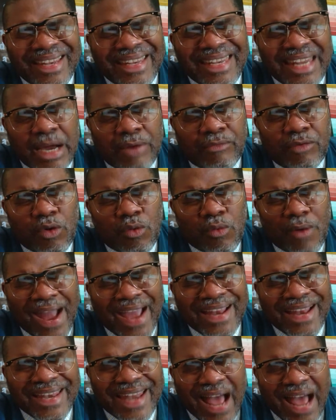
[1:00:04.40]
the devil
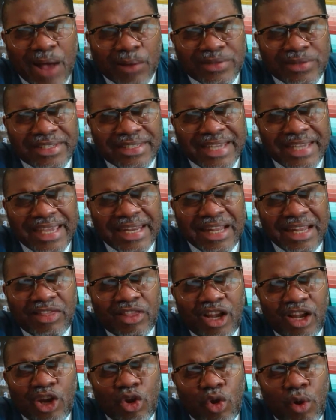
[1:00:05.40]
right now.
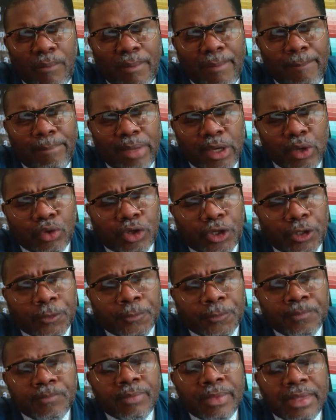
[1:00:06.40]
Satan, the Lord rebuke
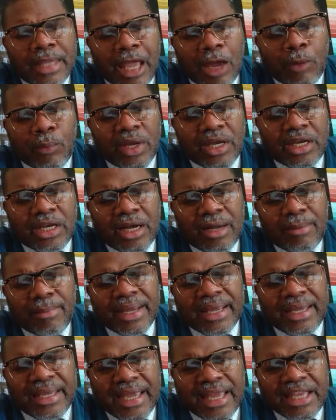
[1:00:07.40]
you, and we come
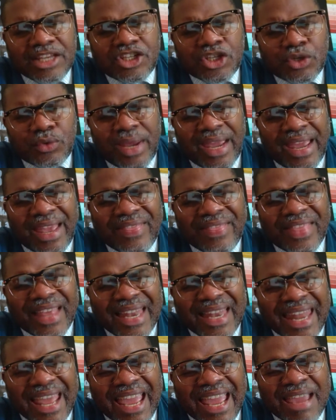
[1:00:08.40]
against you in
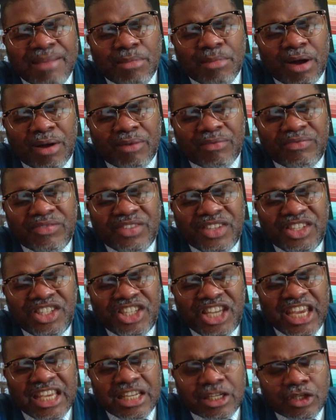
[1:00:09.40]
the name of
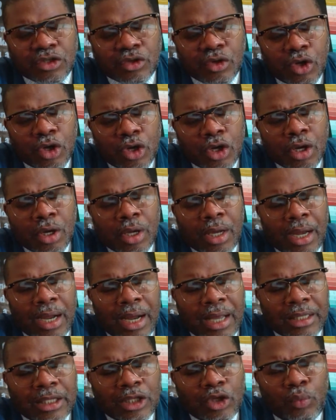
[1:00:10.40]
Jesus.
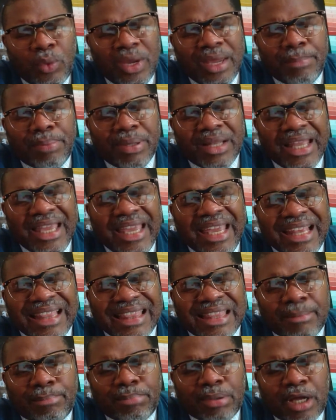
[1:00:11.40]
Hallelujah. We
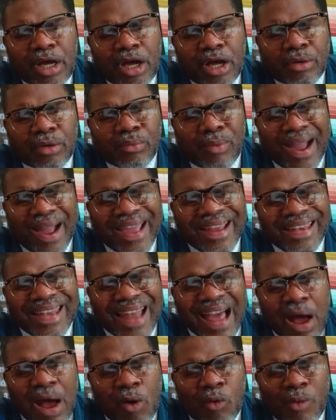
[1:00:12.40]
plead the blood right
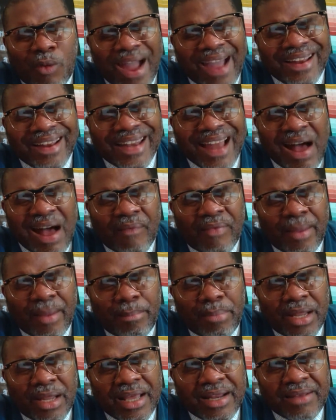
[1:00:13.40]
now, right now, the
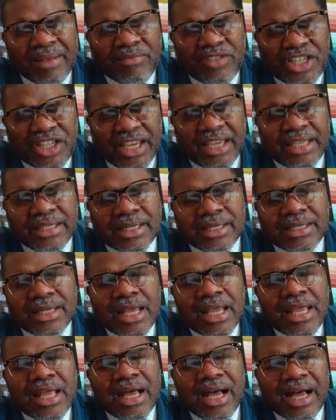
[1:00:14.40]
blood of Jesus
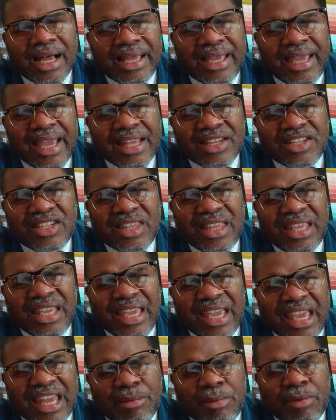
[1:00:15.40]
against
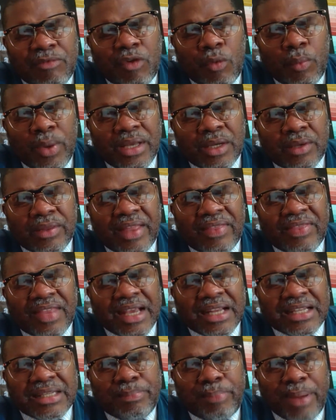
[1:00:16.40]
the enemy. For we know that
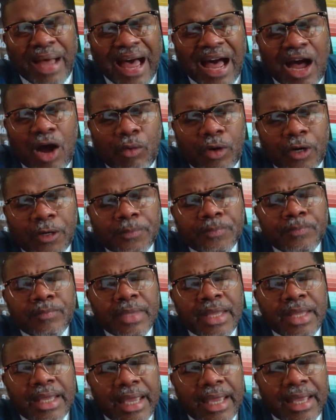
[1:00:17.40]
there's power
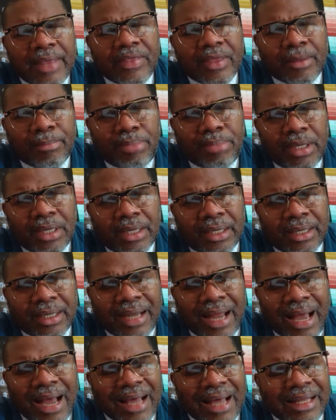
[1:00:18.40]
in the
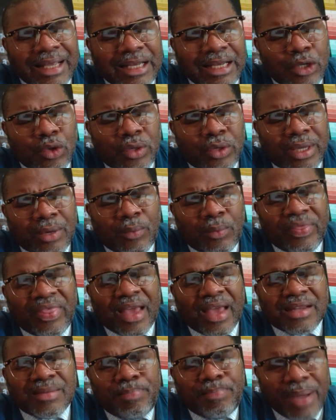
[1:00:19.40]
blood. Hallelujah. With
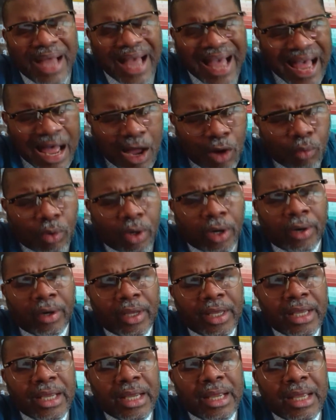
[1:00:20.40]
there's power
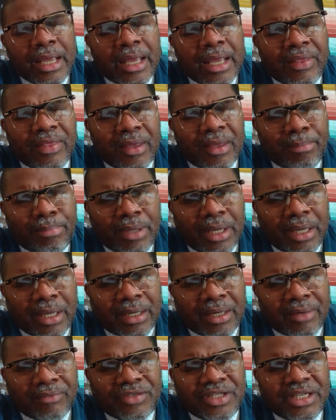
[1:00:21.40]
in the
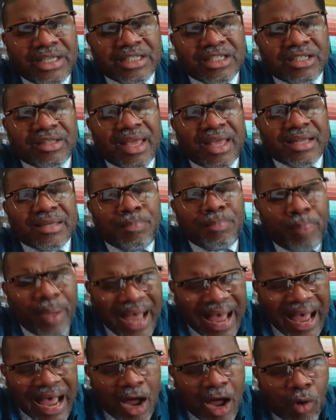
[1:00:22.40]
blood of Jesus. There's
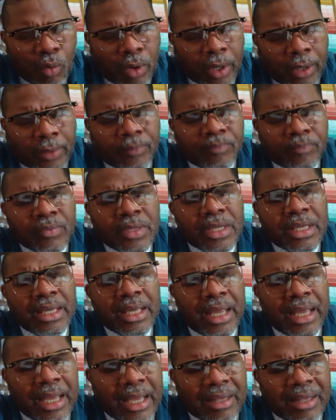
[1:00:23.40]
power
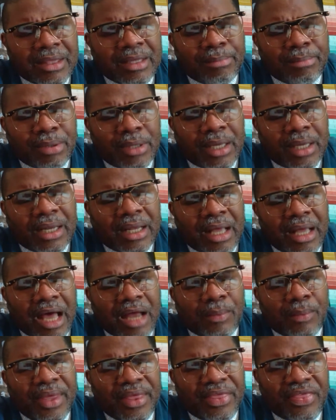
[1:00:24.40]
in the blood. And
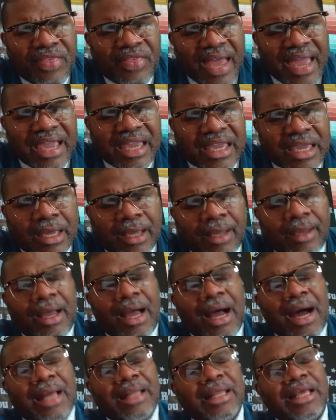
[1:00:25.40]
God, we thank you.
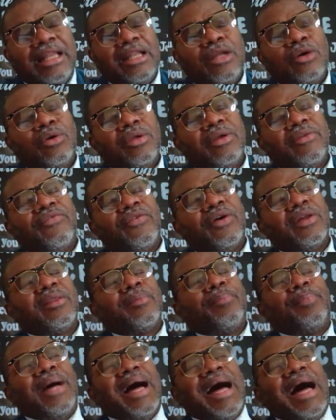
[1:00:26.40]
Hallelujah for
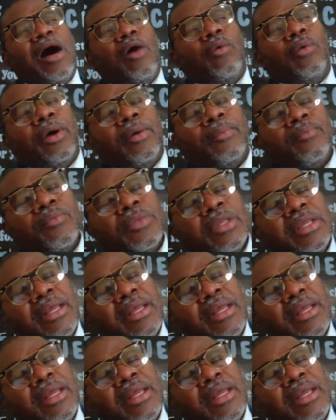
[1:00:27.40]
the power.